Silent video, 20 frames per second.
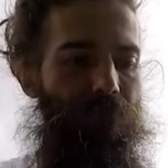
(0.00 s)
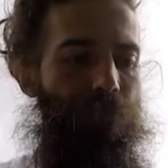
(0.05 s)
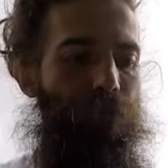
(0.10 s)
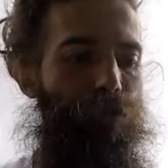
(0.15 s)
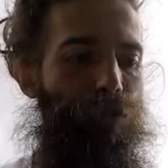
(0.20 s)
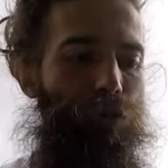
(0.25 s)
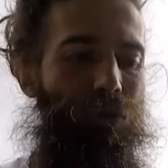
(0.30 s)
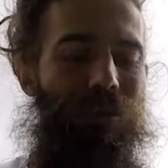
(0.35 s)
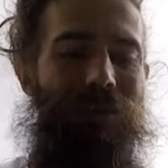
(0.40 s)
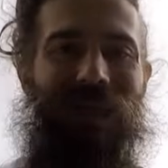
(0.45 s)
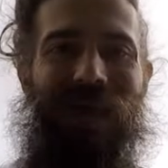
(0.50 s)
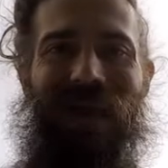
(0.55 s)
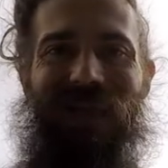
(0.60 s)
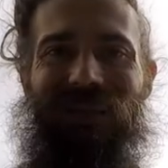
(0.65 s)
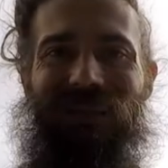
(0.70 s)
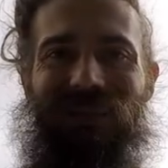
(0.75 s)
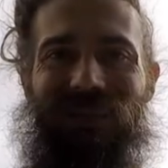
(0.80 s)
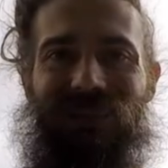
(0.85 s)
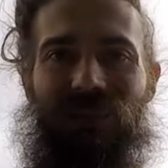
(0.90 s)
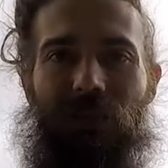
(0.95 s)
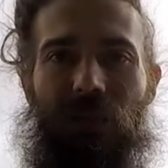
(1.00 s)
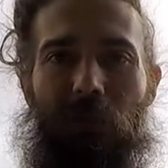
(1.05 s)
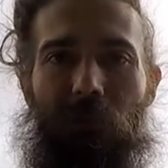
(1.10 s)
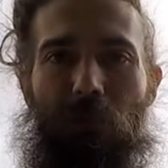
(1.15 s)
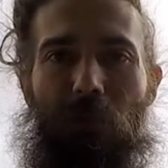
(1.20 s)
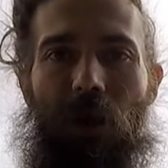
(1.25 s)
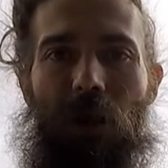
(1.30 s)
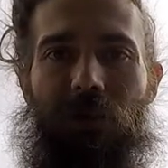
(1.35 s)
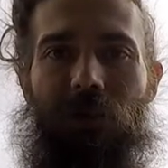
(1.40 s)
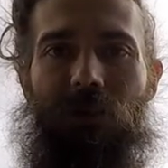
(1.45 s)
your legs
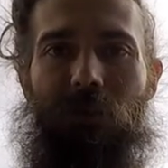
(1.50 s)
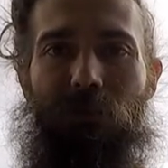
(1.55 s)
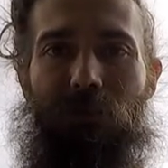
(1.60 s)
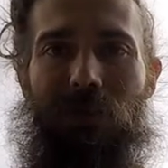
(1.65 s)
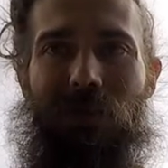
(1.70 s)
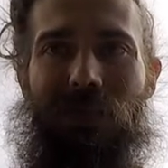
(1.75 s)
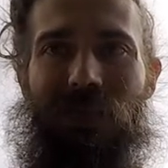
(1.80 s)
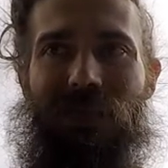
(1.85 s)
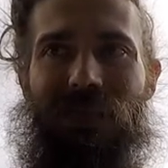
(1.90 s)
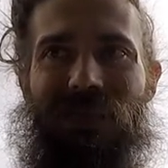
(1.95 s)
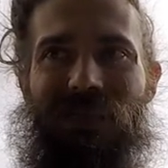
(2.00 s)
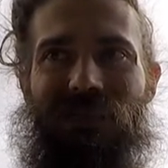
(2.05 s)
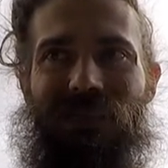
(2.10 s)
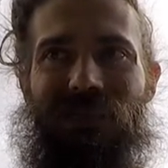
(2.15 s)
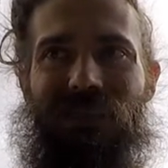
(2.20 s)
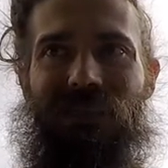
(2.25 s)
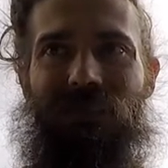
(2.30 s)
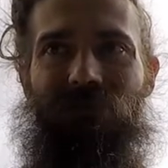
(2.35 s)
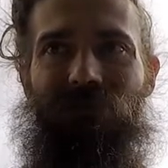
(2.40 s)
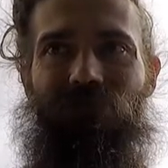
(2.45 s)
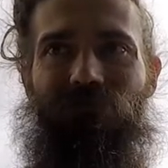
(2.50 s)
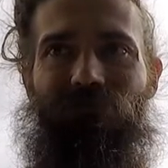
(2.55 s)
might be, uh,